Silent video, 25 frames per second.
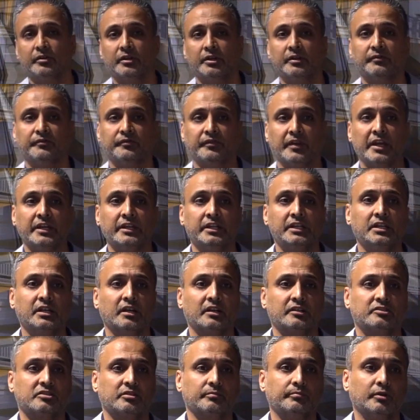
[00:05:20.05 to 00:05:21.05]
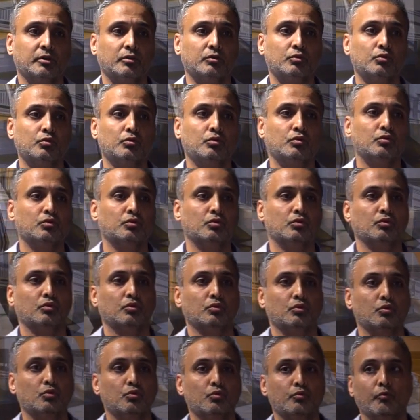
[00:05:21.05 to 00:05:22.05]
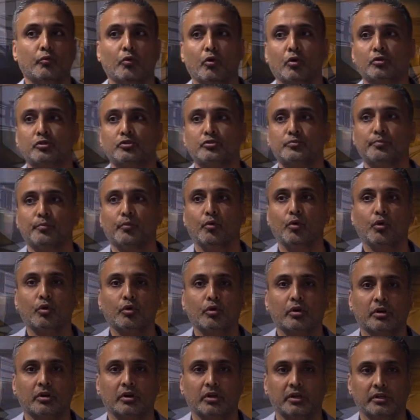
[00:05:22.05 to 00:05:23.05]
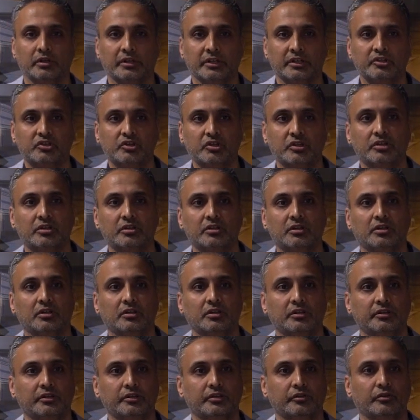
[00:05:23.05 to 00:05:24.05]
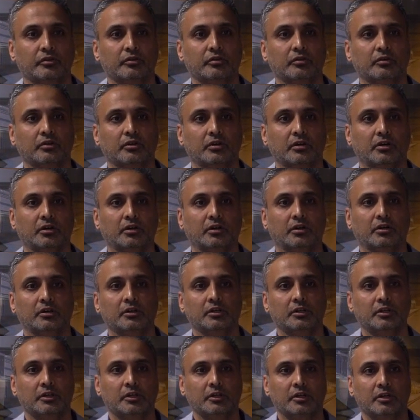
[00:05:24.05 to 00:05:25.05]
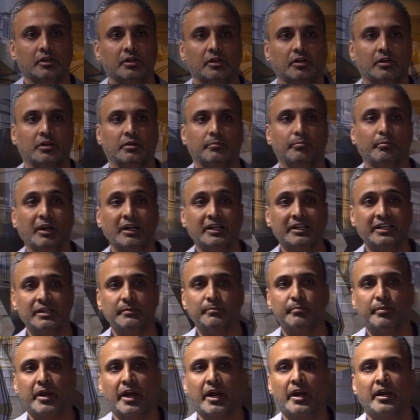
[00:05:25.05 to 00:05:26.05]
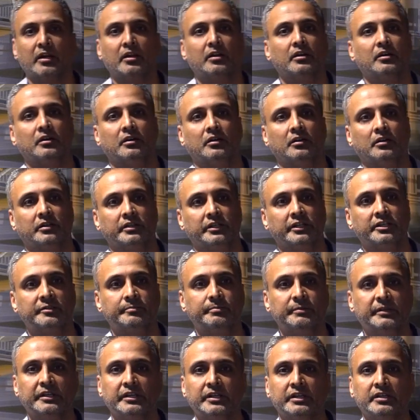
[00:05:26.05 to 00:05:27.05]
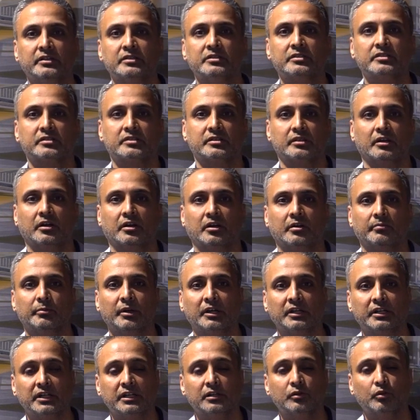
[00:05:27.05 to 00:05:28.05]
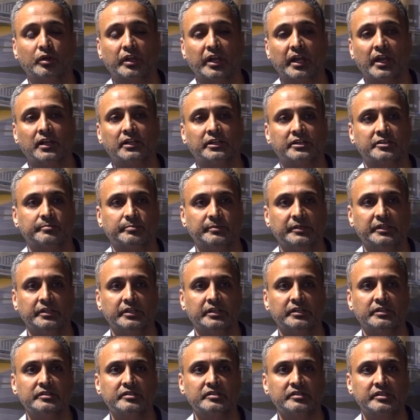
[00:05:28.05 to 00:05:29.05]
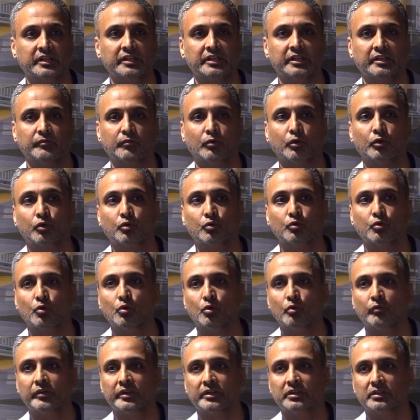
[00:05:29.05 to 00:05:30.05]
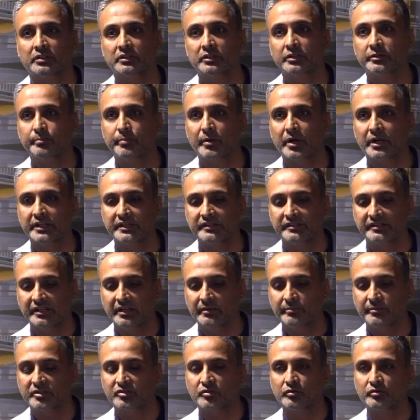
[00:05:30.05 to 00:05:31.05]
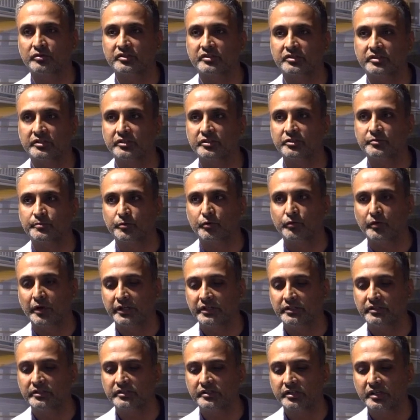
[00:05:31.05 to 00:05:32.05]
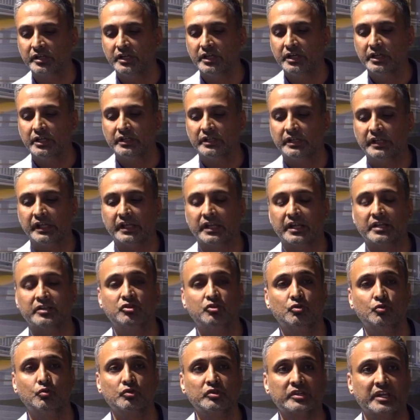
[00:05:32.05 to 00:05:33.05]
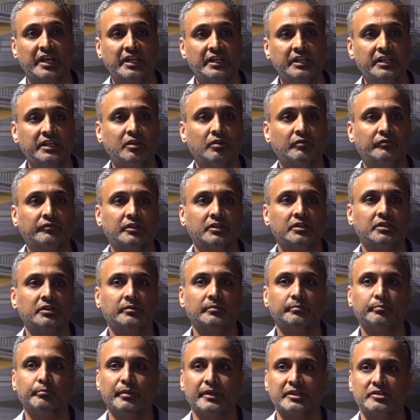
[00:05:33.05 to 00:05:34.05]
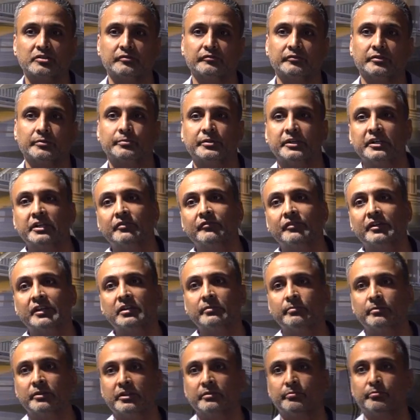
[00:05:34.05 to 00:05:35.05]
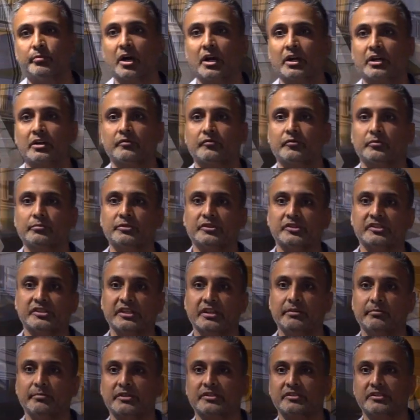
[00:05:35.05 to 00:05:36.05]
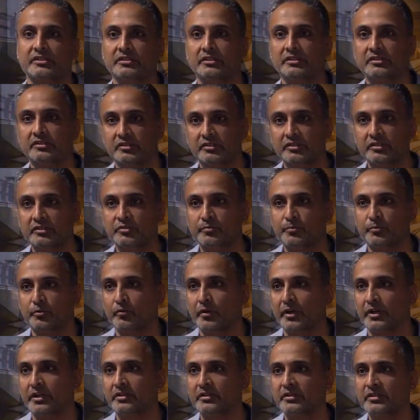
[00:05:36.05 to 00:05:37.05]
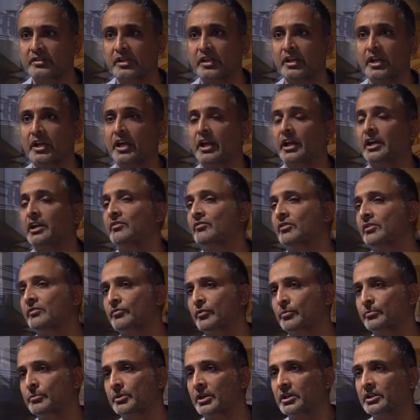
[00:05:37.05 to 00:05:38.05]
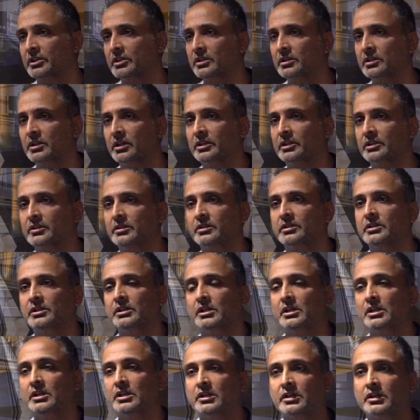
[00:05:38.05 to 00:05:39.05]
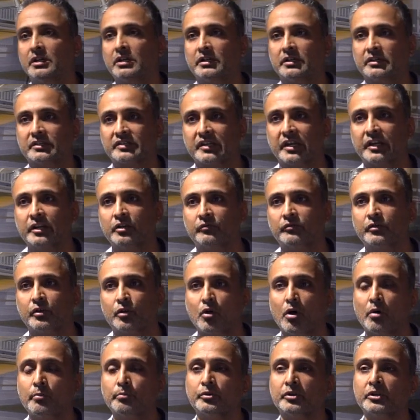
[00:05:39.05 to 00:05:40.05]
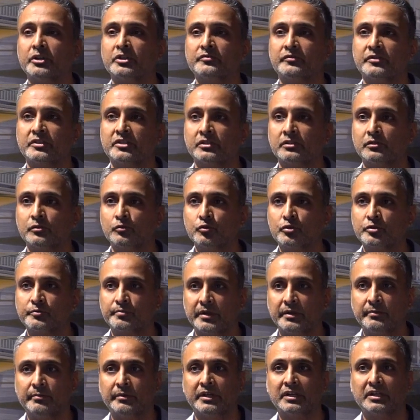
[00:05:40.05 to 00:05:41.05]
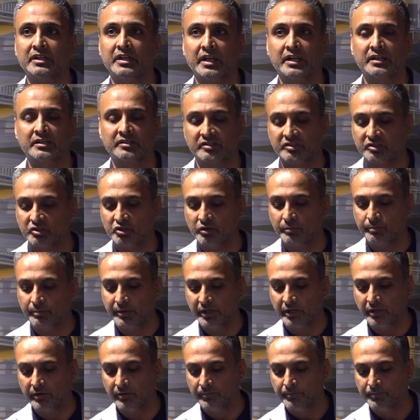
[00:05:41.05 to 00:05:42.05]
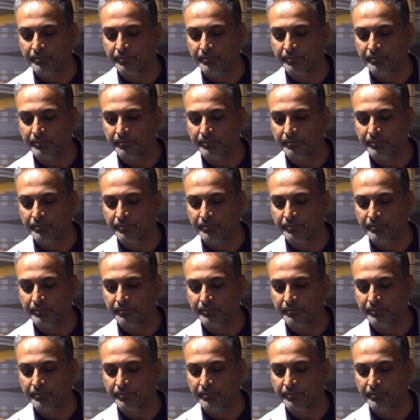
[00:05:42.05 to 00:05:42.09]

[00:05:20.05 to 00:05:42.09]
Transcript: If any customer who wants more richer, multi-brand experience, multi-locale experience, and they want to go with third-party CMS or the search providers, they can choose any of the best of the breed available in market from the CMS and the search providers, and even from the other side of the components, which includes payment, text, shipping,